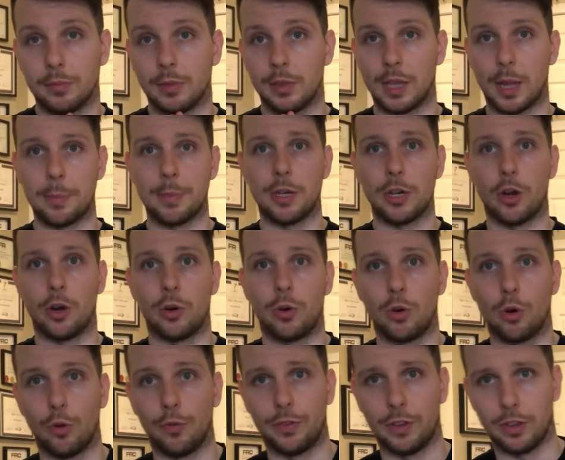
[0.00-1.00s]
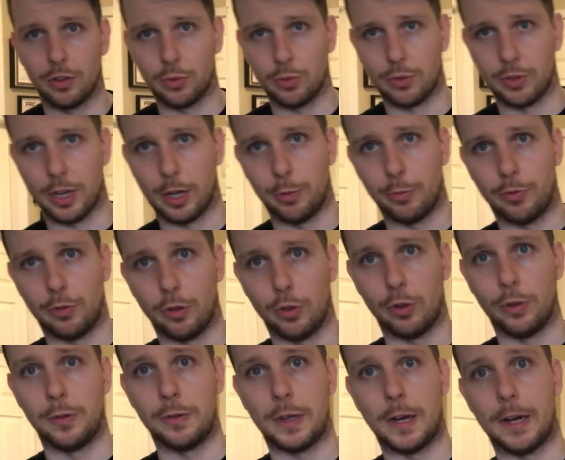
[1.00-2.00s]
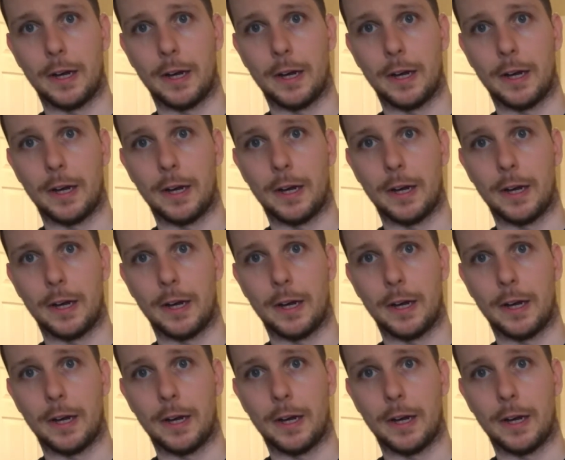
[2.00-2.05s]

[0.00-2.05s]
let me know. Hopefully this was helpful.